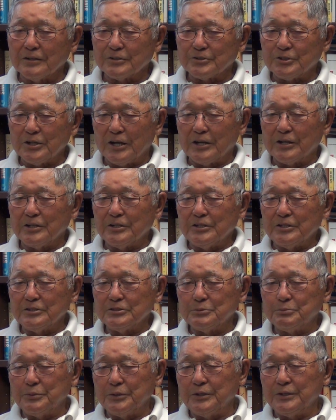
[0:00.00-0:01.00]

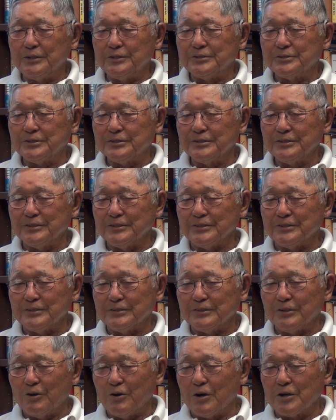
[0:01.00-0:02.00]
Chinese peas
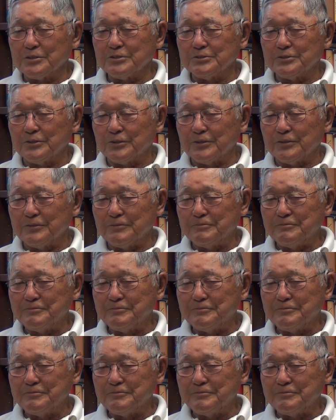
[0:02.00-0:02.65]
in Oxnard.